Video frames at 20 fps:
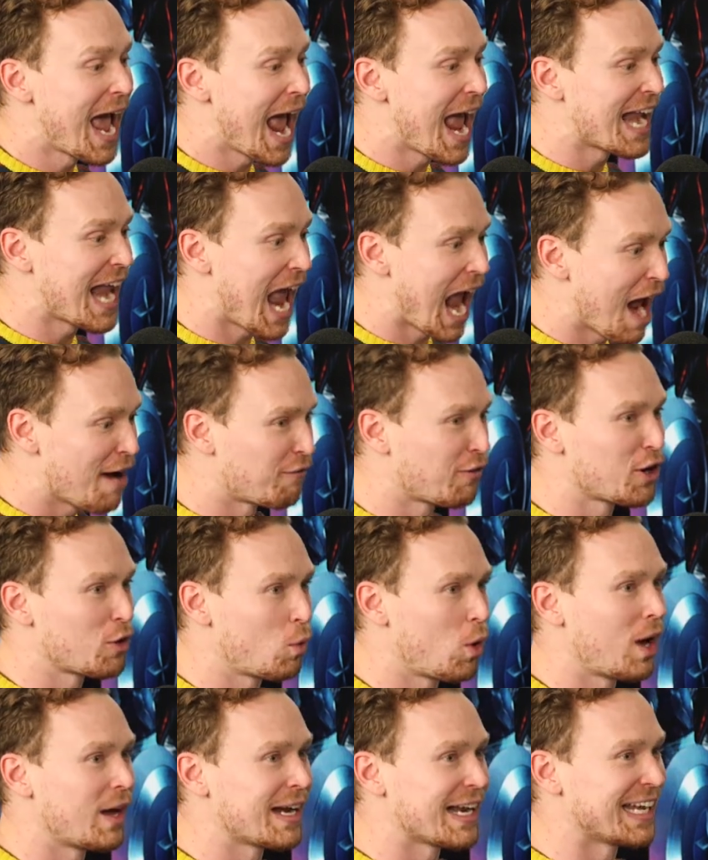And
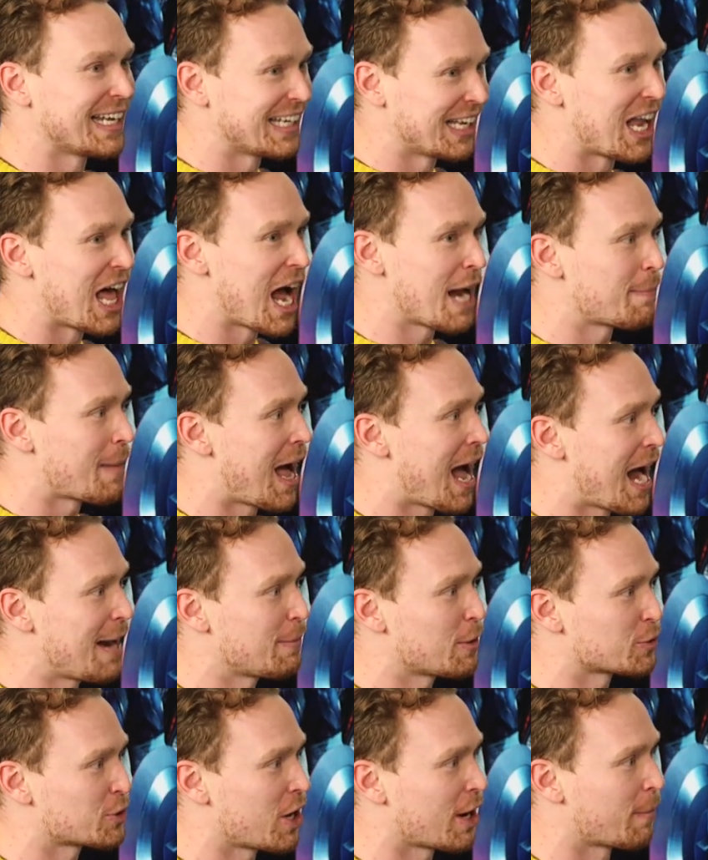everyone in line
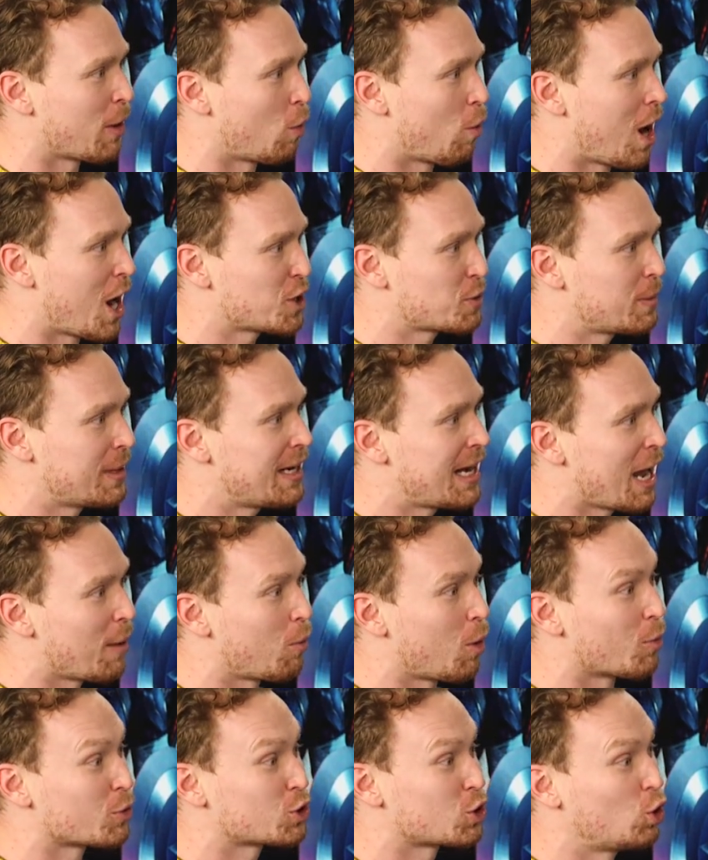behind me was talking about Watchmen,
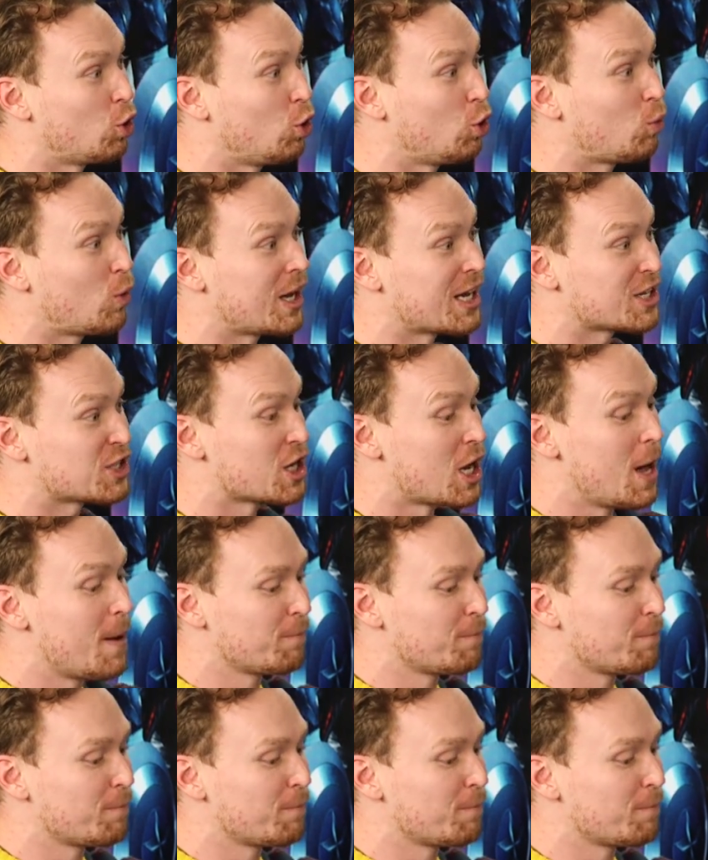and what was cool was